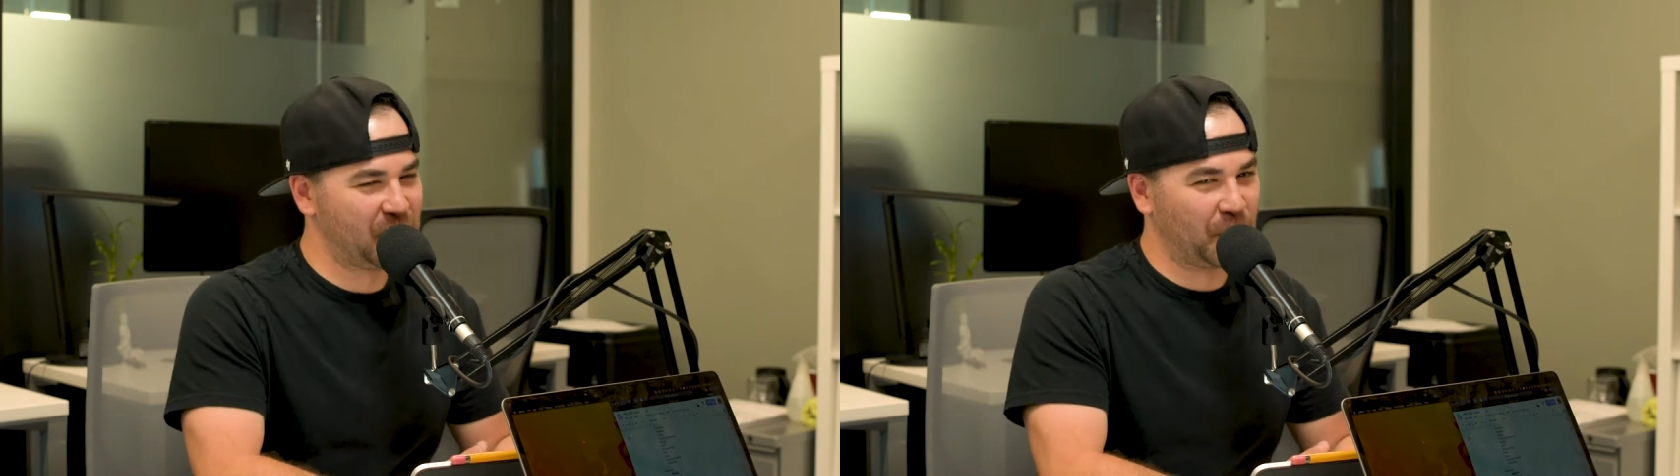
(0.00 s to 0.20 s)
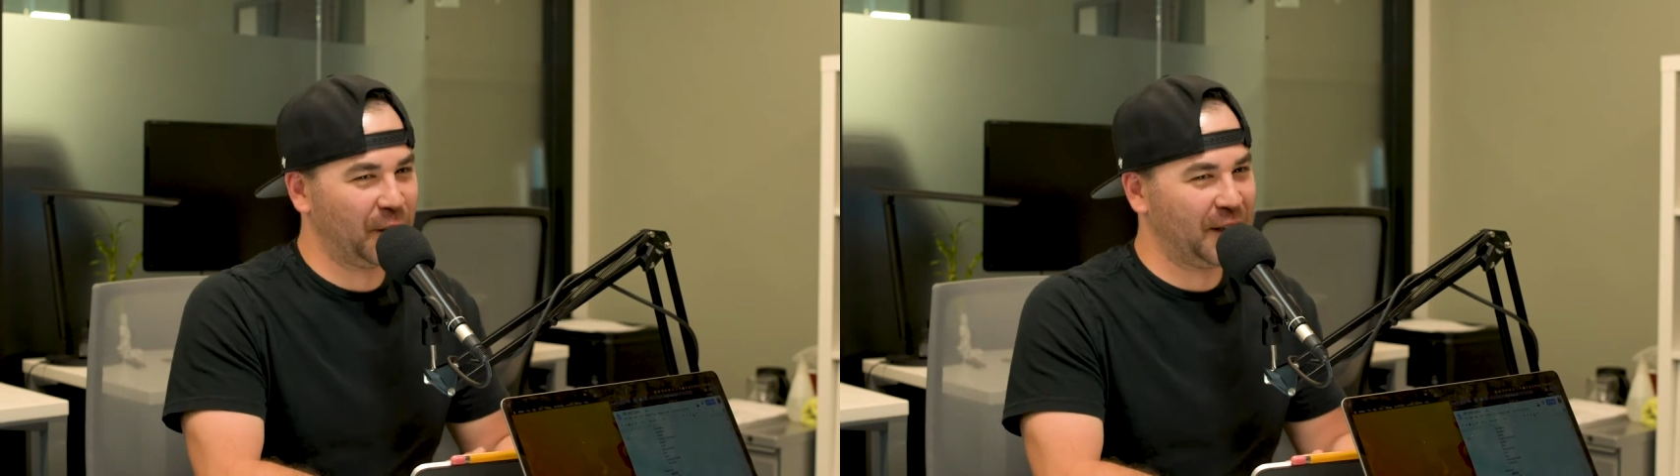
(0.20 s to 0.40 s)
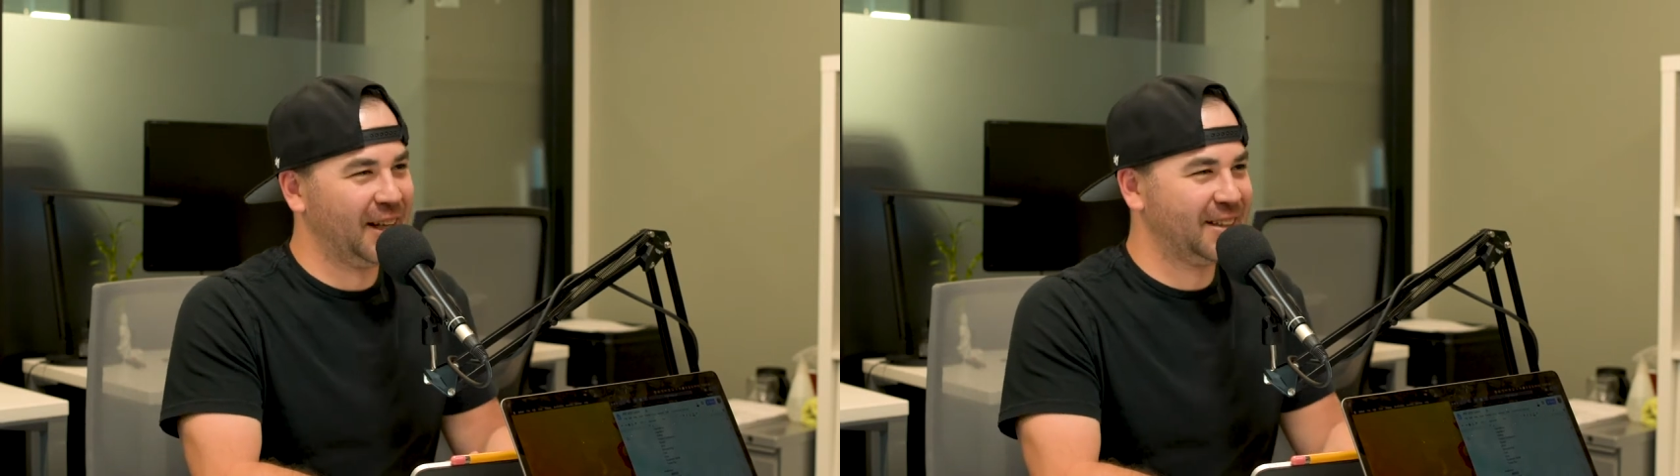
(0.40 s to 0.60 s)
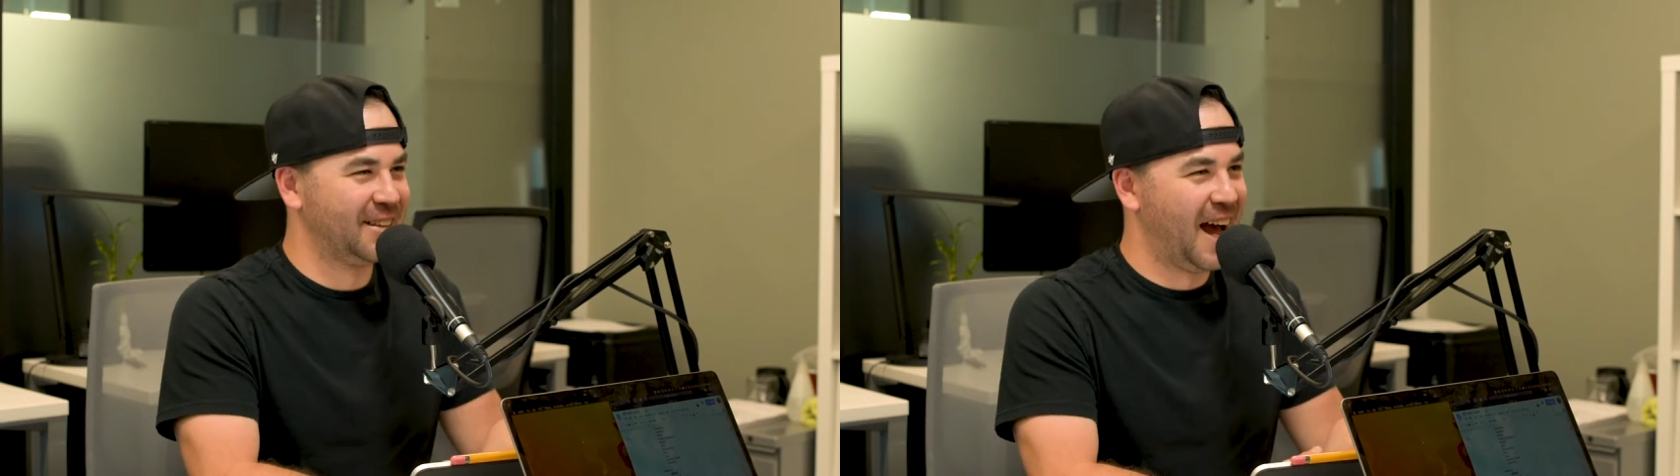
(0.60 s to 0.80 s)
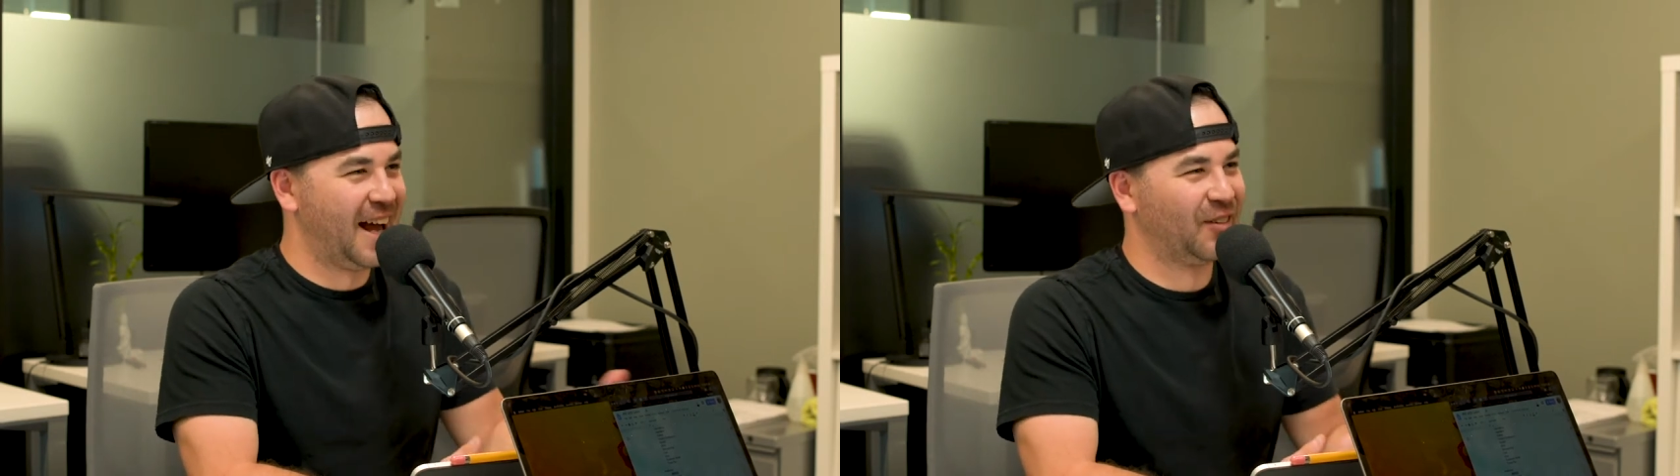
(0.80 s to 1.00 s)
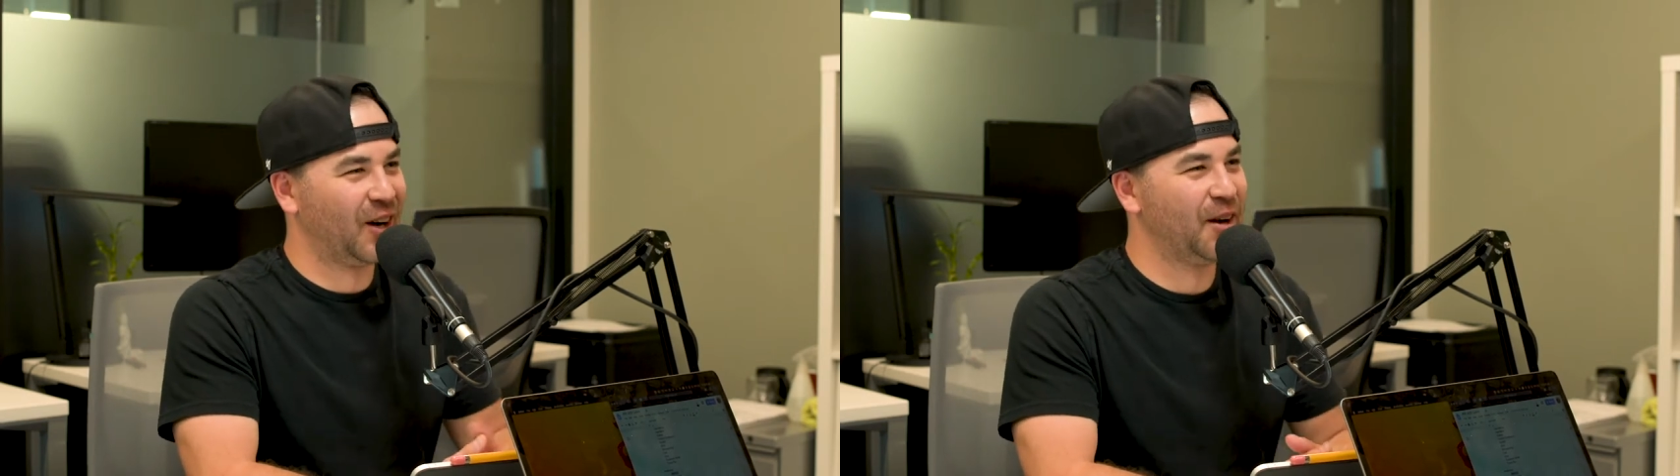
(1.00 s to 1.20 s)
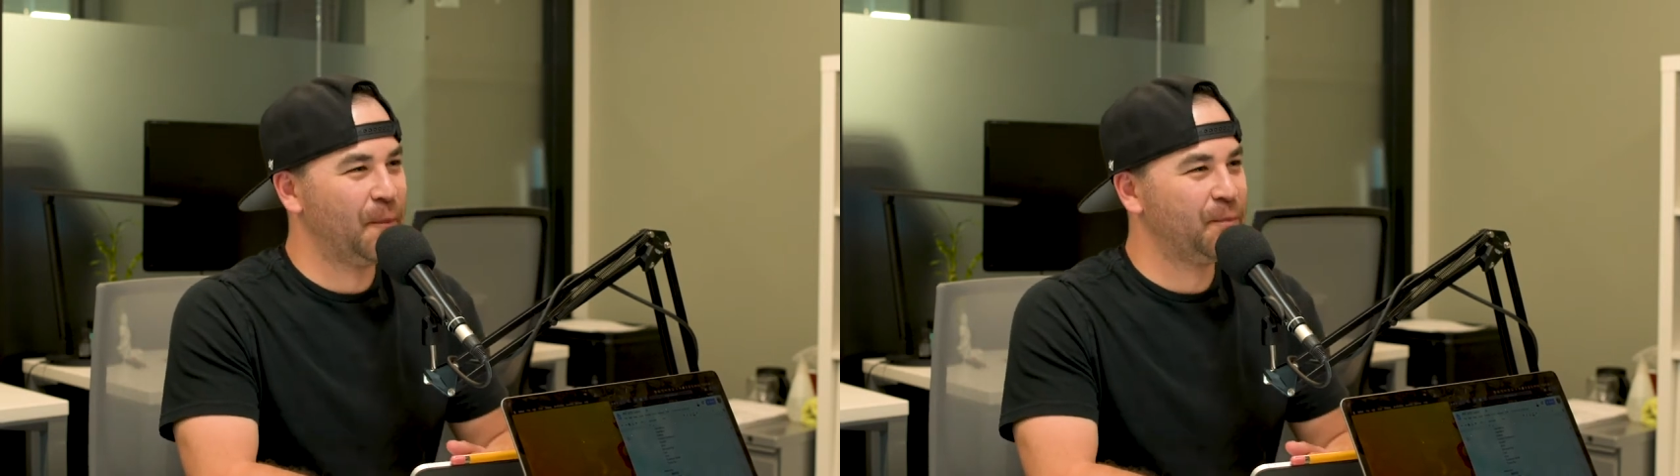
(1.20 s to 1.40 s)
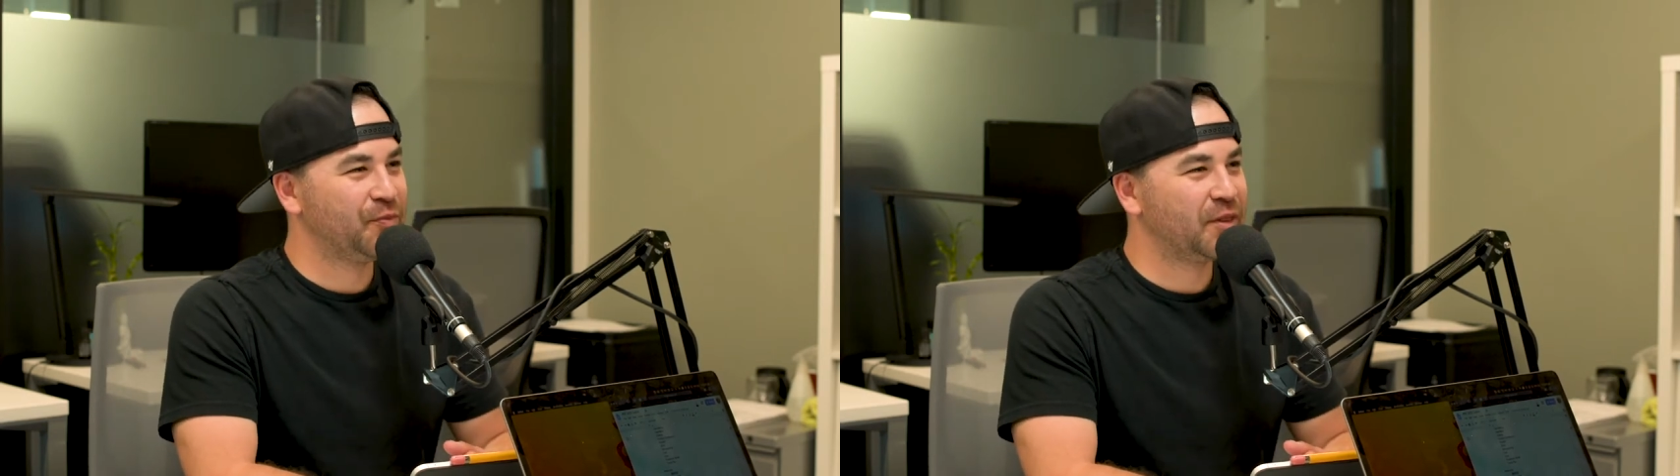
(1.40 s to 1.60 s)
yeah, it's really know. it's that. I mean, right? yeah.
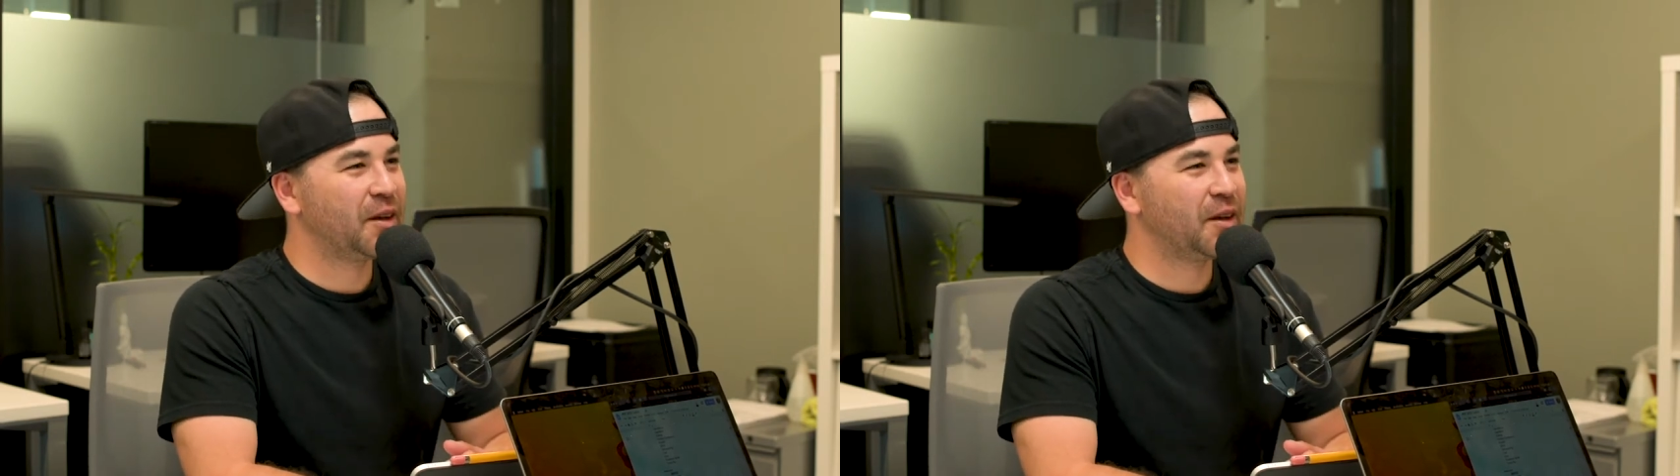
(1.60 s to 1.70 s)
There's yeah.